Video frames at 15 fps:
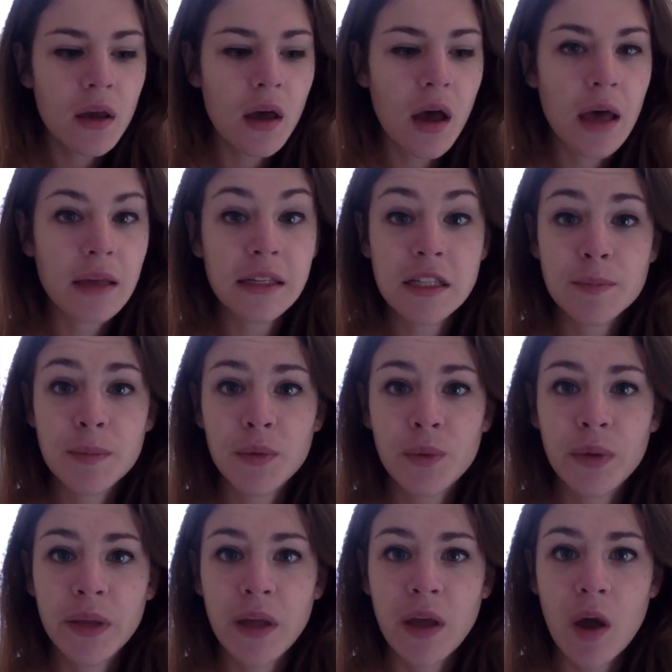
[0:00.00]
and it's been
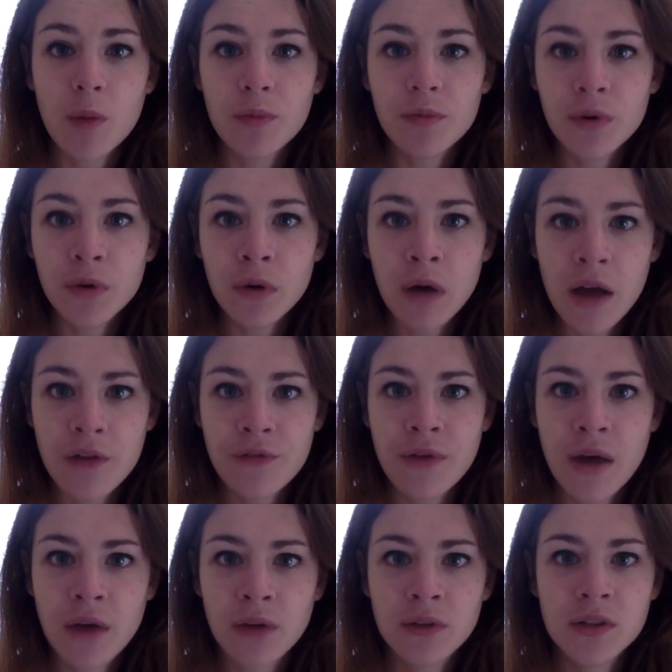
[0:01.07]
really helpful. I
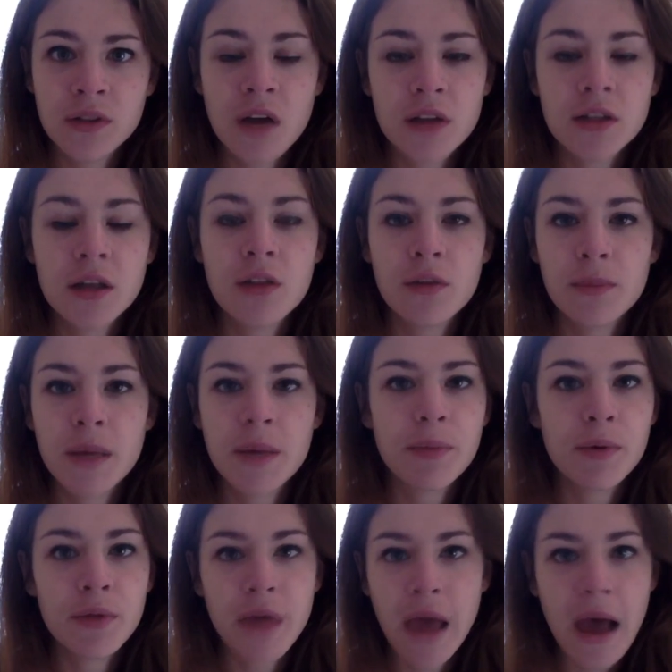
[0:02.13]
found to talk to other
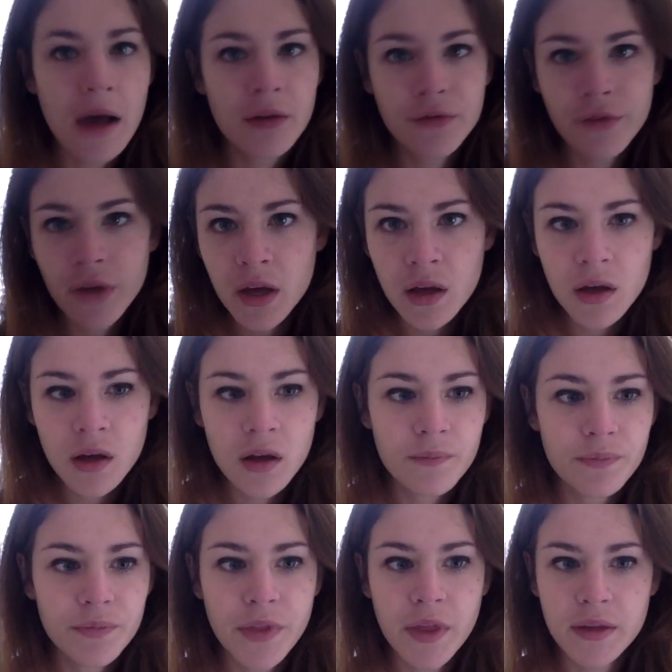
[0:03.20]
people that have
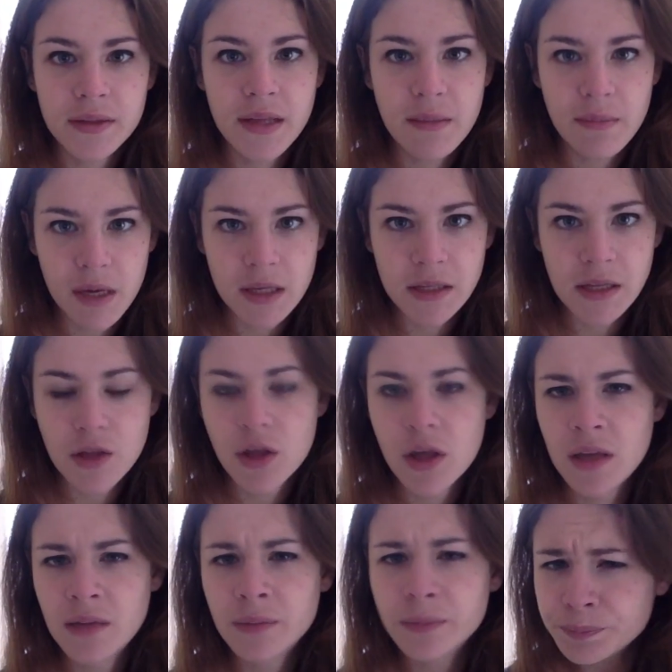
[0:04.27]
the same condition.